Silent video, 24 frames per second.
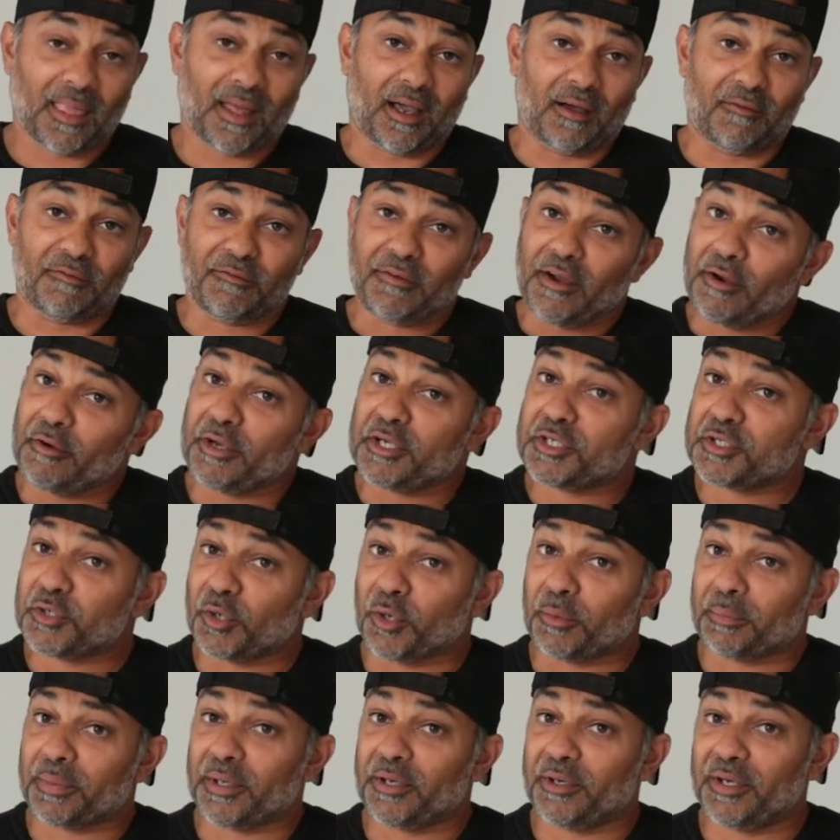a very
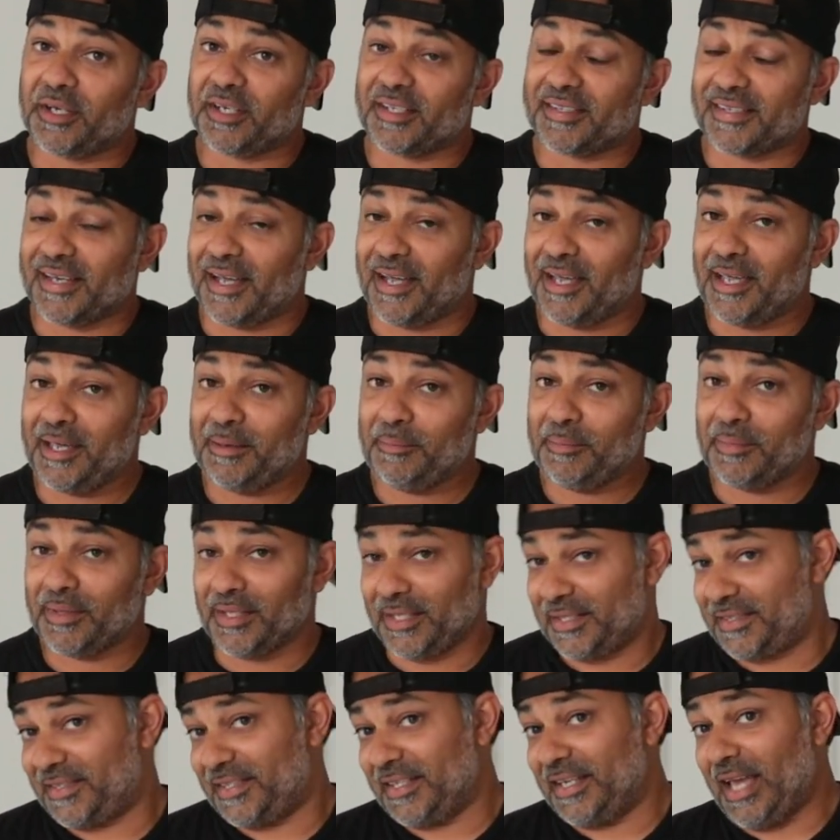short period of time.
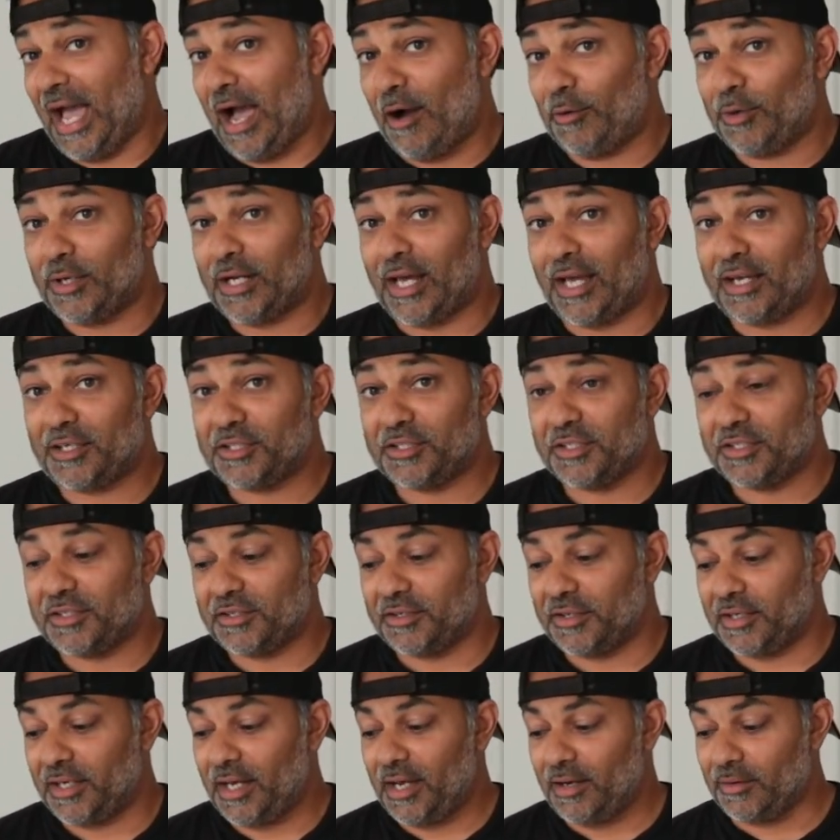Let's see how it actually
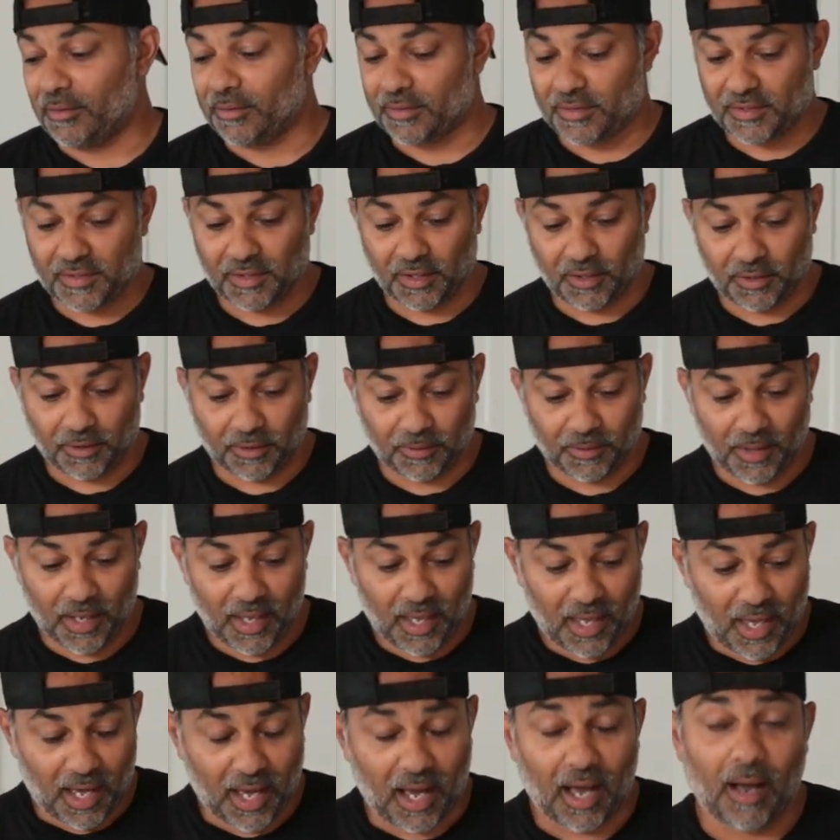turned out. So
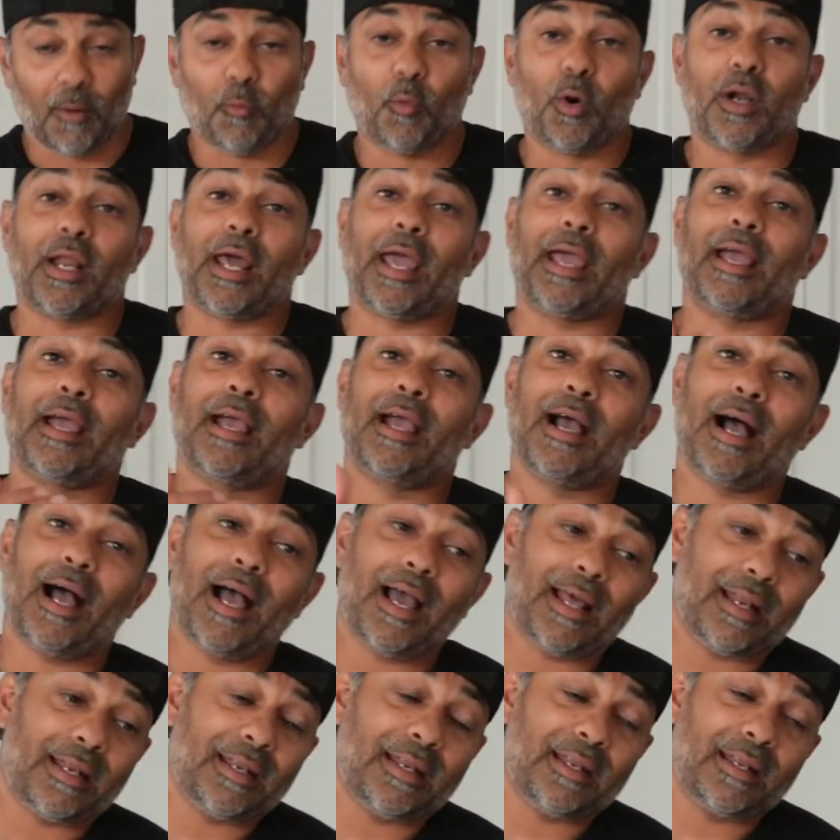what I
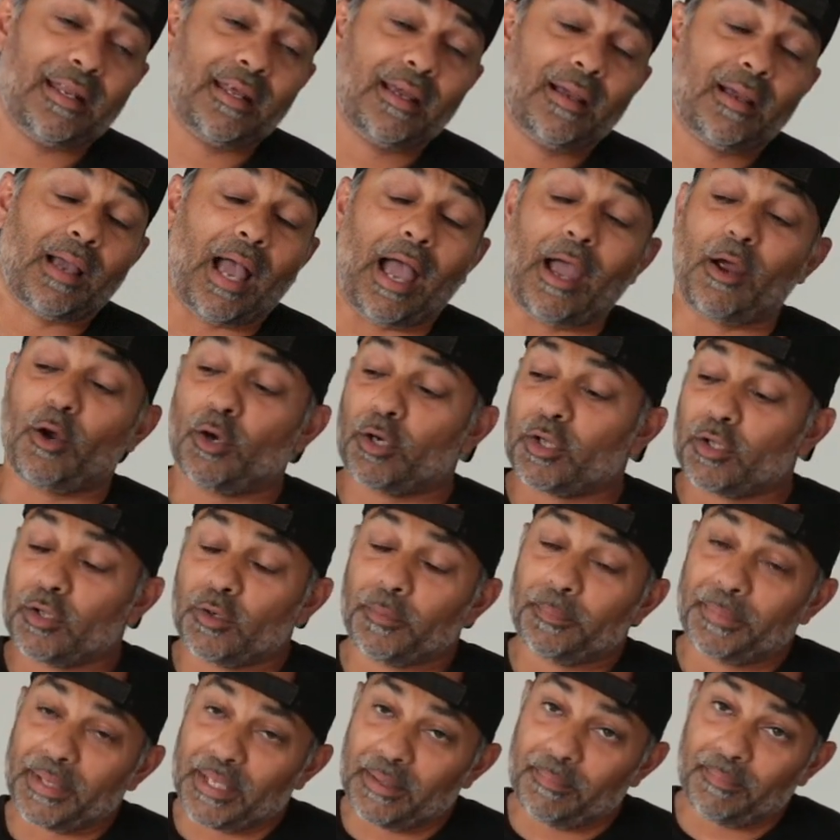got, I heard a
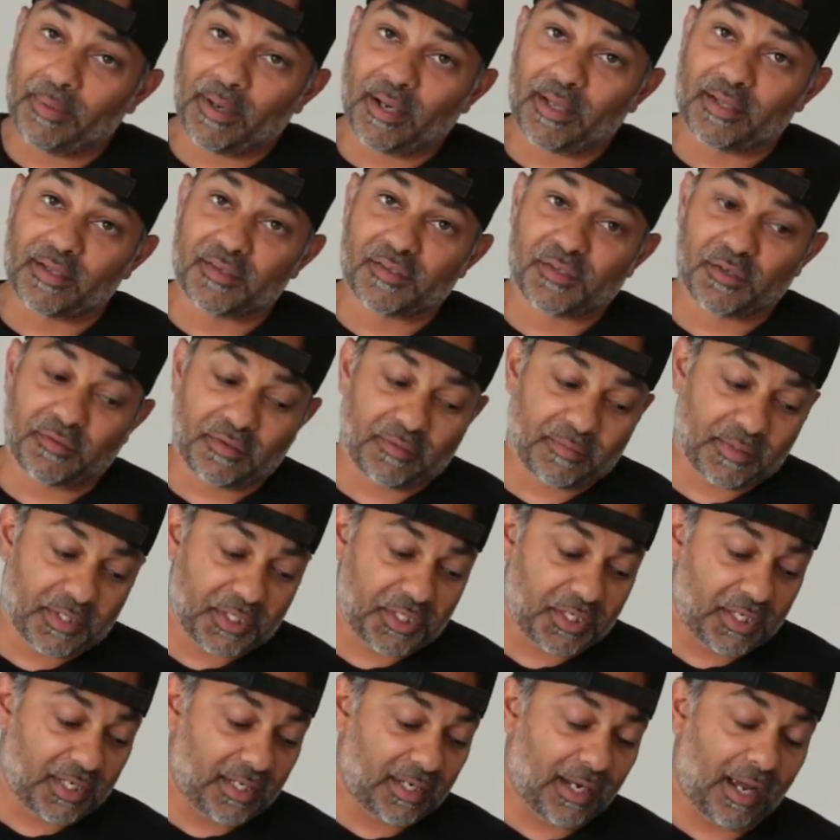little beep on the sous vide
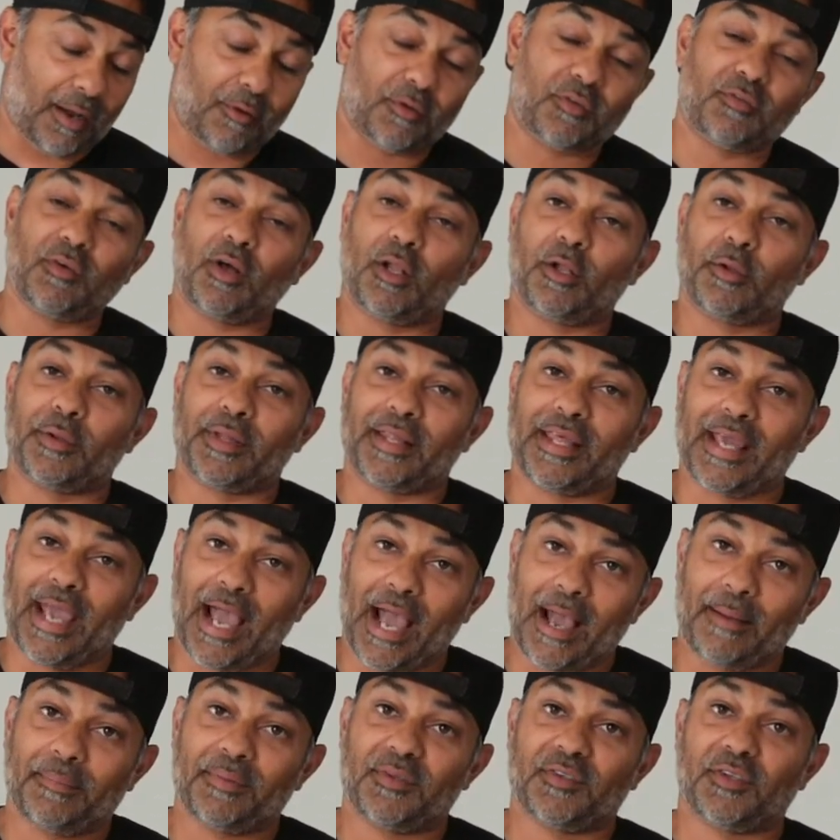machine. I was following the
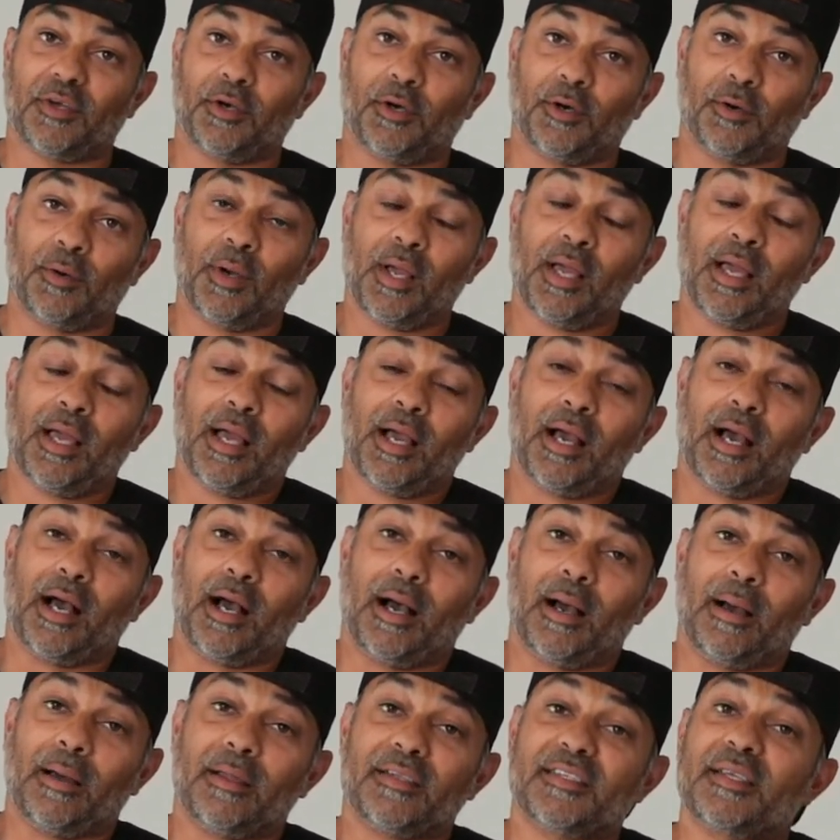app, so
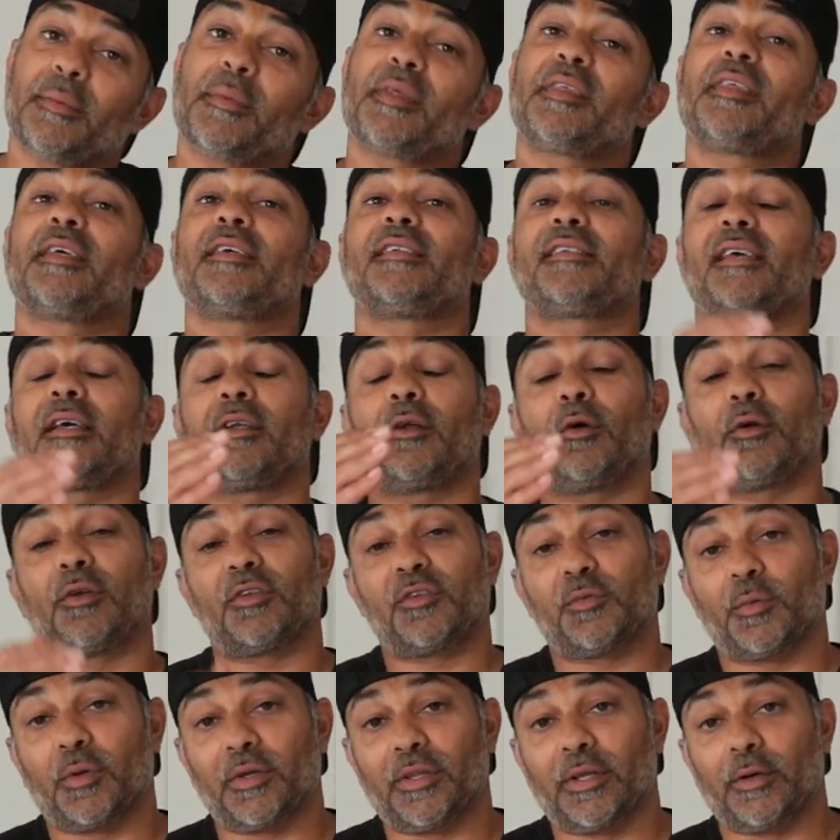some of the things I
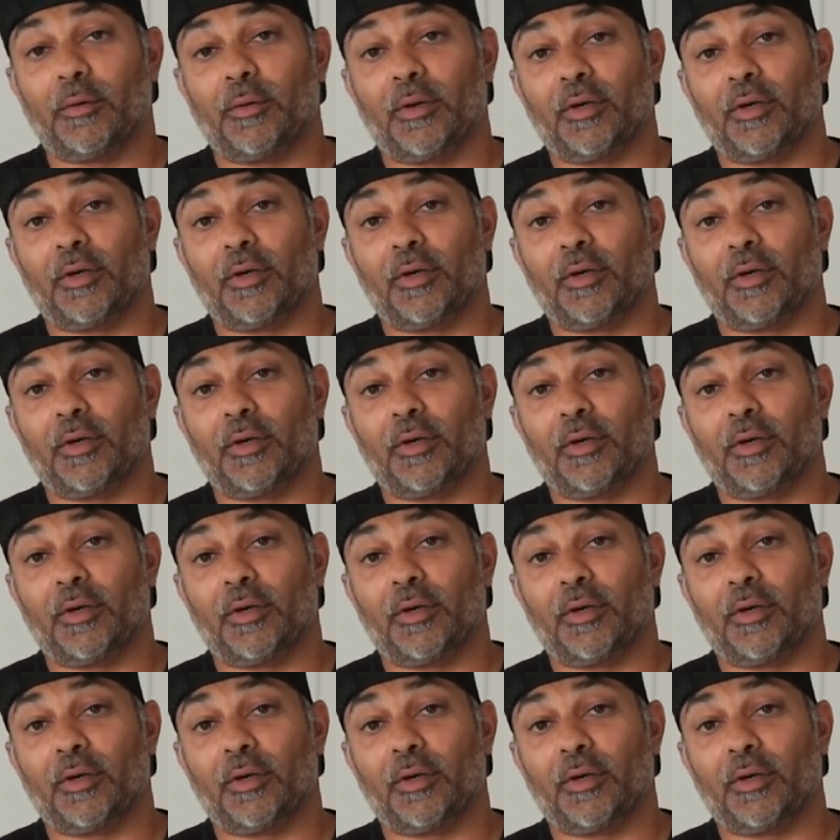noticed were there